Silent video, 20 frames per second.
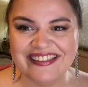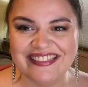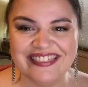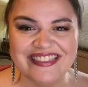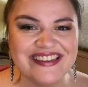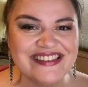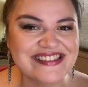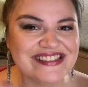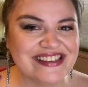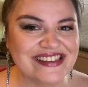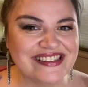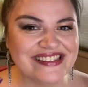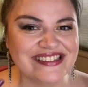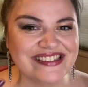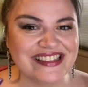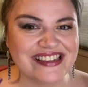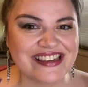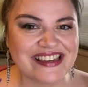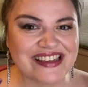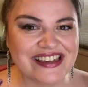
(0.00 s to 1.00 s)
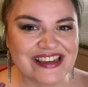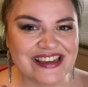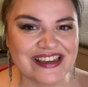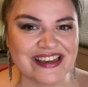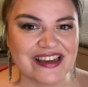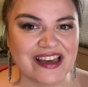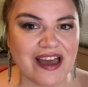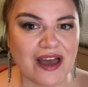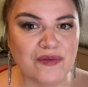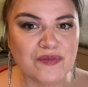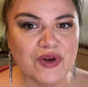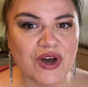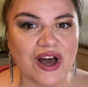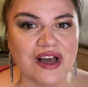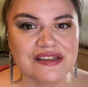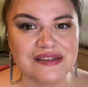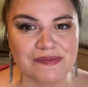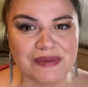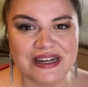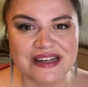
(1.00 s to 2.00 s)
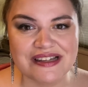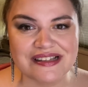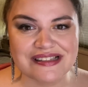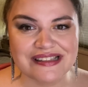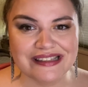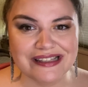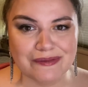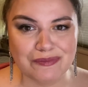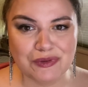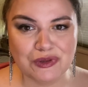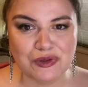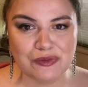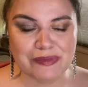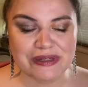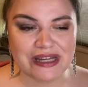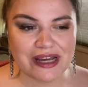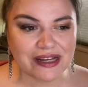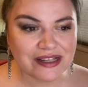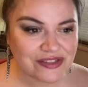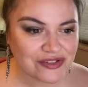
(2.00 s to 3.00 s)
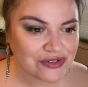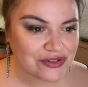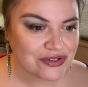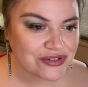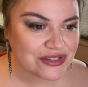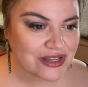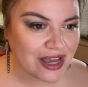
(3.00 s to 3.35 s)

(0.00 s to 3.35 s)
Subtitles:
this is the M Cosmetics Lip Luminizers.